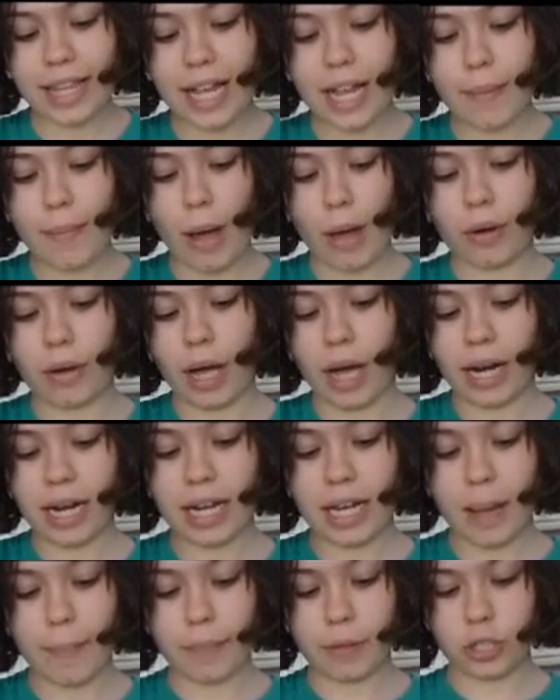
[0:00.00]
thing about
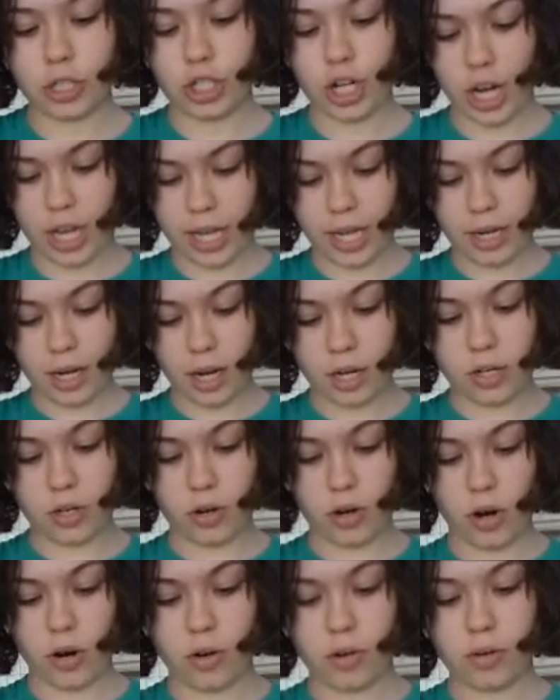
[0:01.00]
cutting up a chicken on
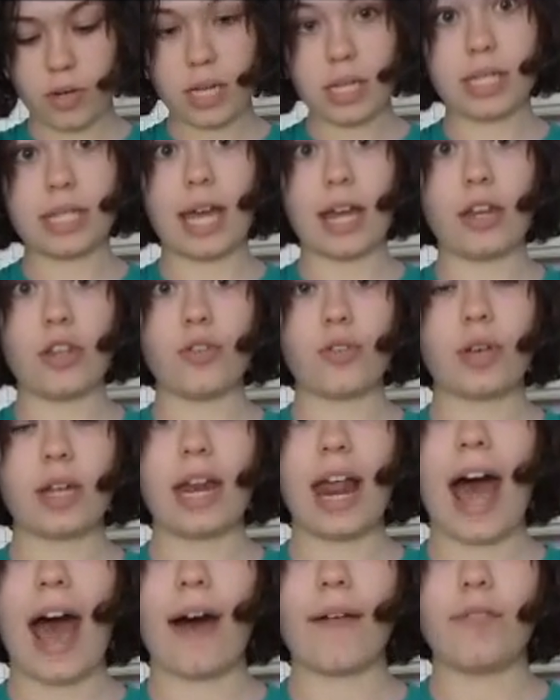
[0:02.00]
your own is that you
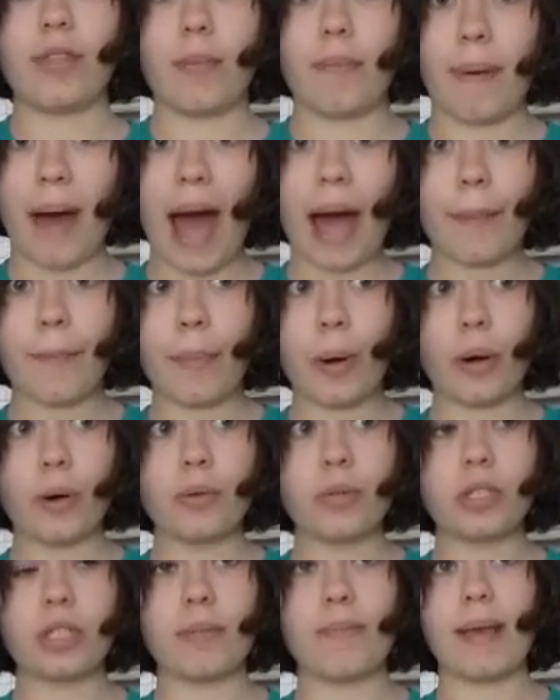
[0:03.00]
can have the
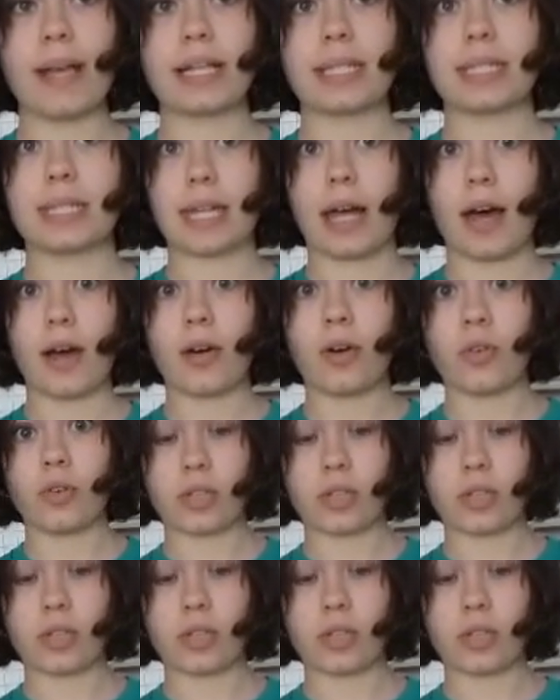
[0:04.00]
backbone to make stock,